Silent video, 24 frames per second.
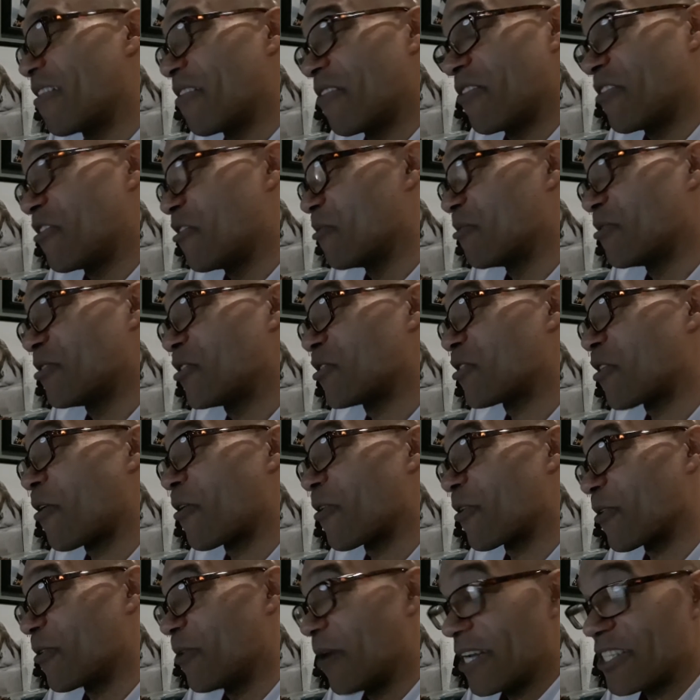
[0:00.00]
There was this
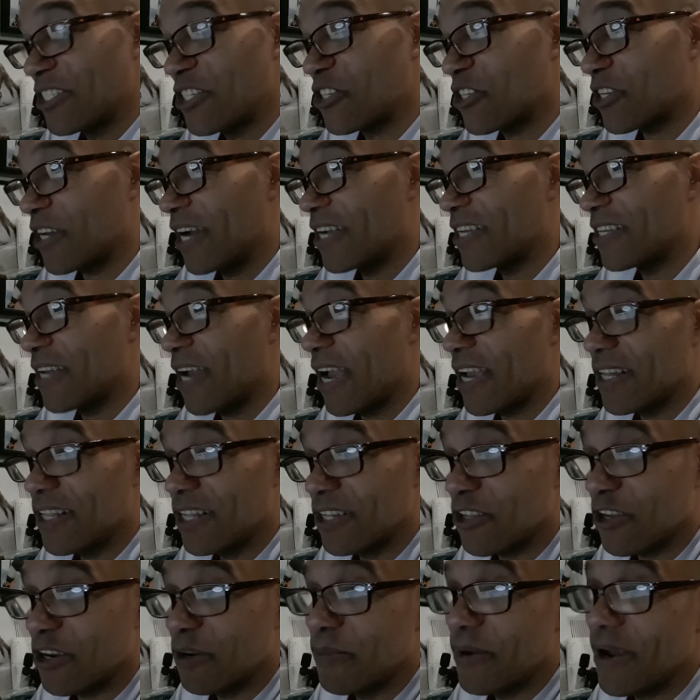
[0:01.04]
article. I
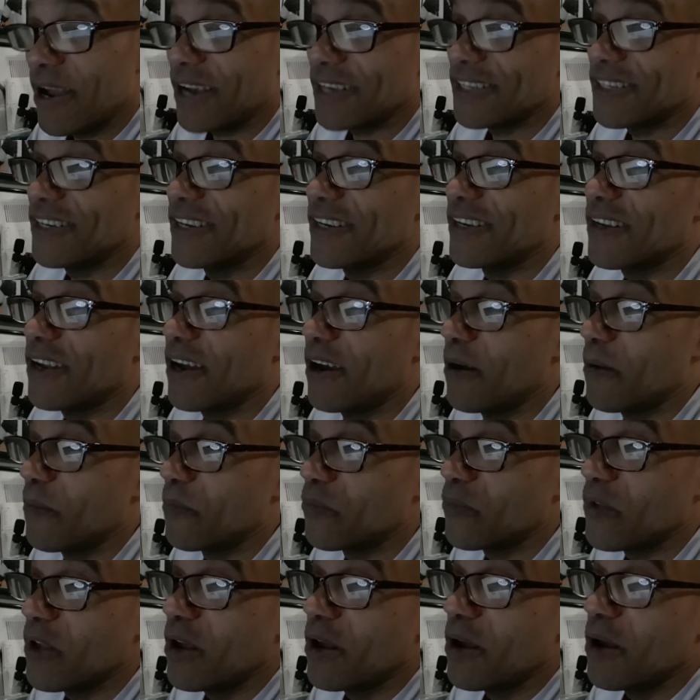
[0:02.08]
clicked on it by accident.
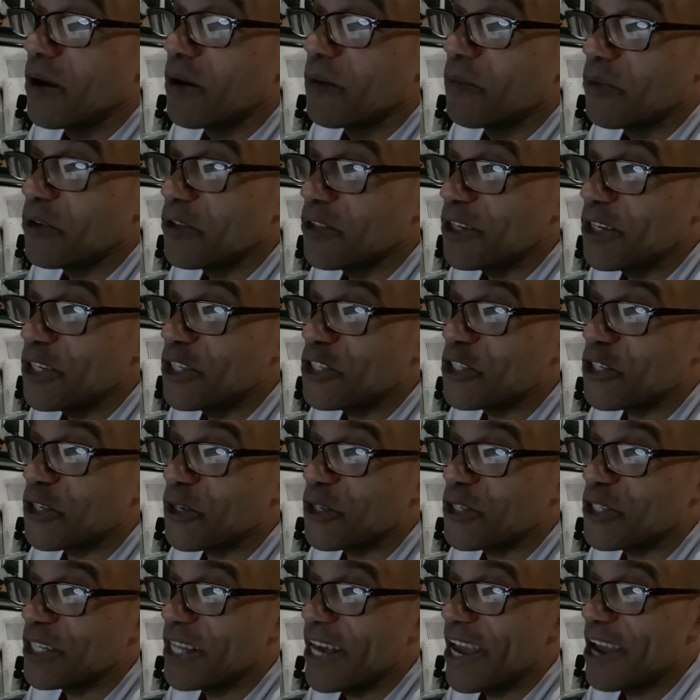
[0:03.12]
Police
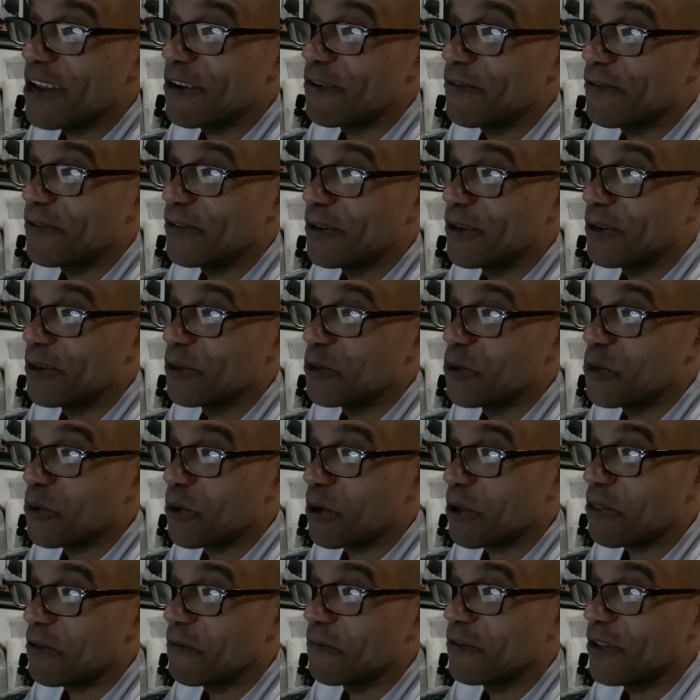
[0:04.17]
search landfill
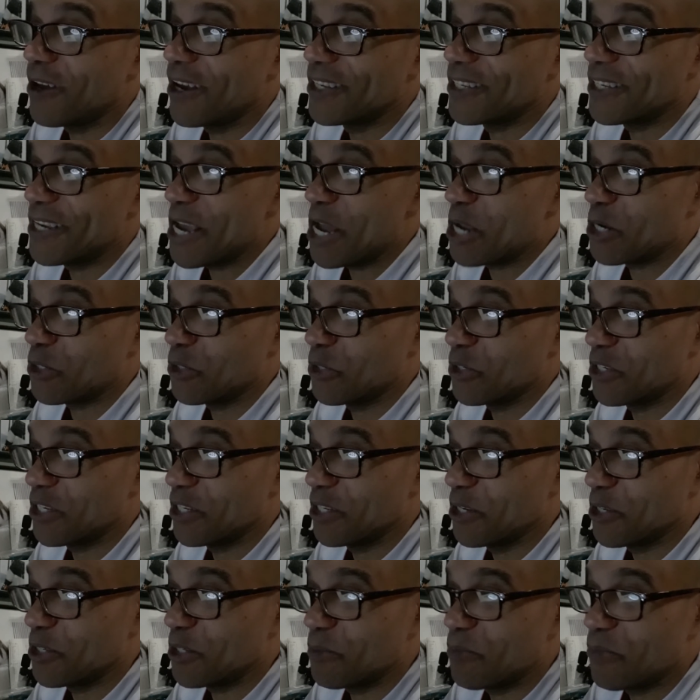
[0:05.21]
north of Los Angeles in
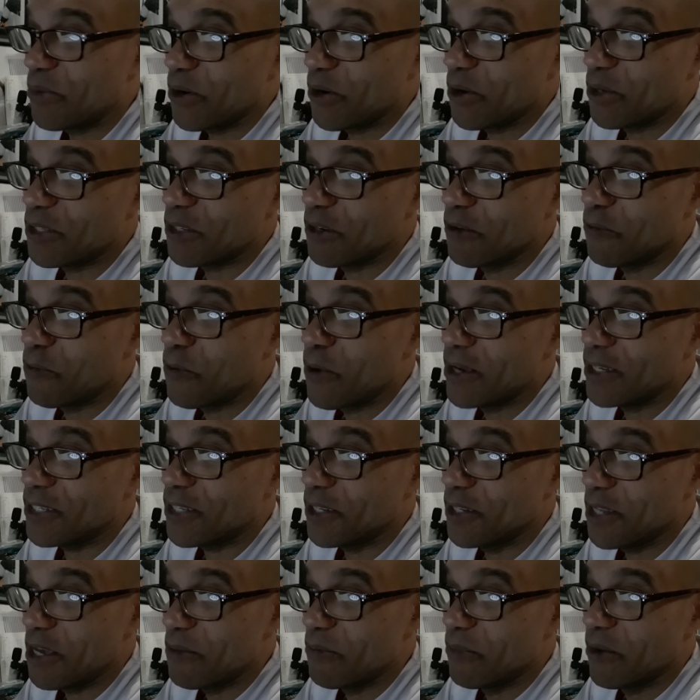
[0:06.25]
disappearance of West
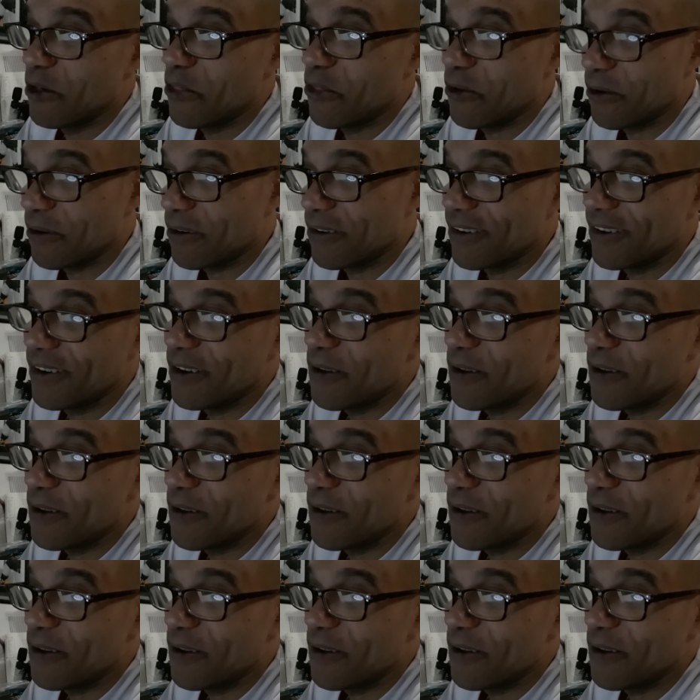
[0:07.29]
LA mother.